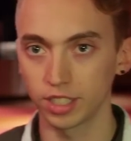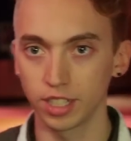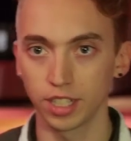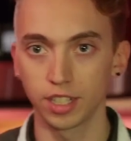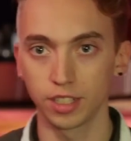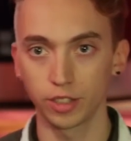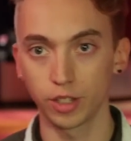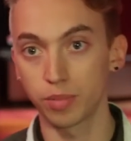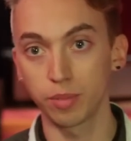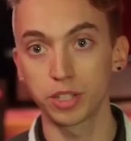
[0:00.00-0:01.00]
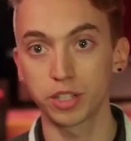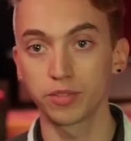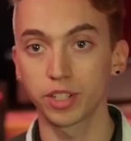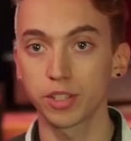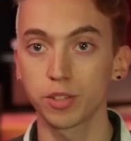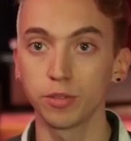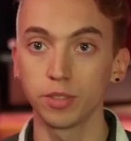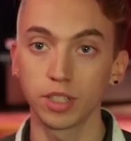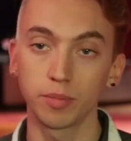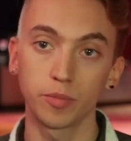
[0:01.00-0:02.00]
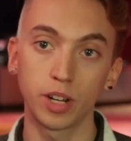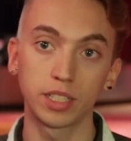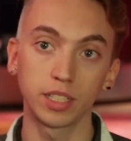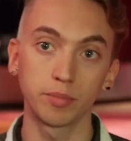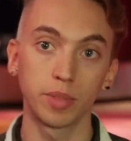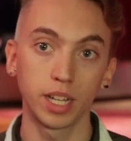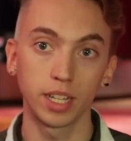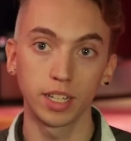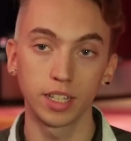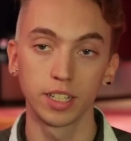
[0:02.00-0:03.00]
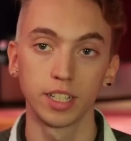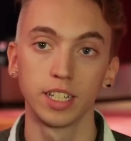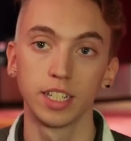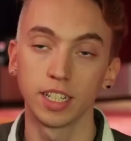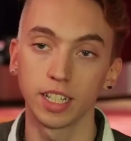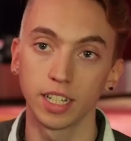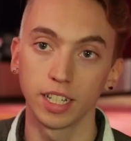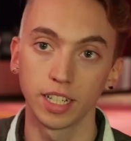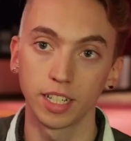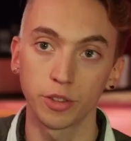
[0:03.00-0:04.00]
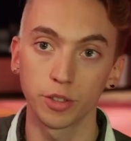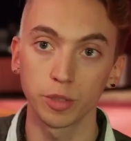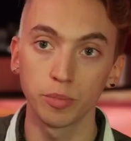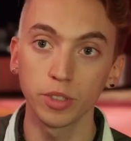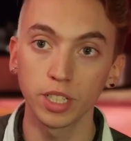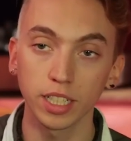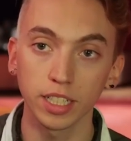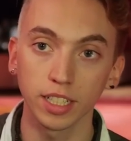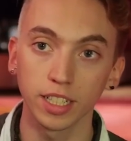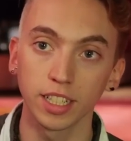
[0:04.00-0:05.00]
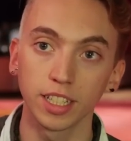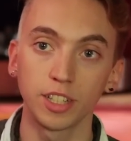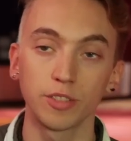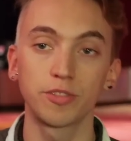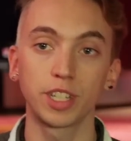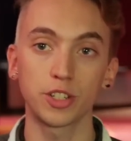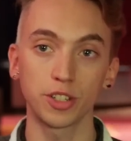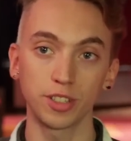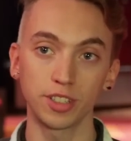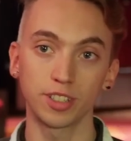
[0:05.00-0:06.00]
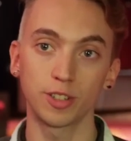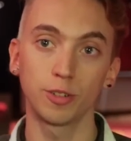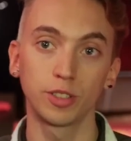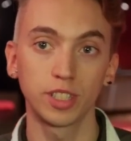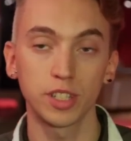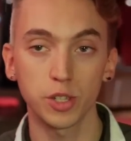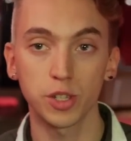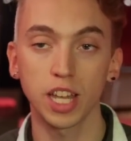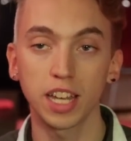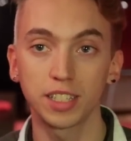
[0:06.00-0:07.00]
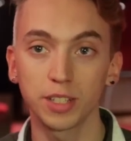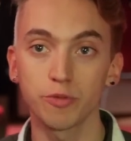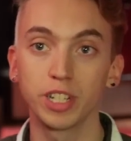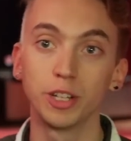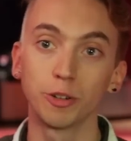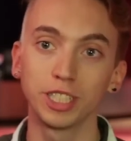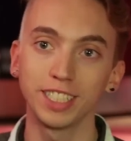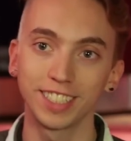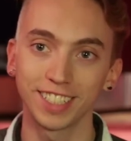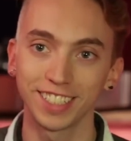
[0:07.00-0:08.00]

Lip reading: I'm going to publish it very soon, writing my third book, a nonfiction called Society Reloaded.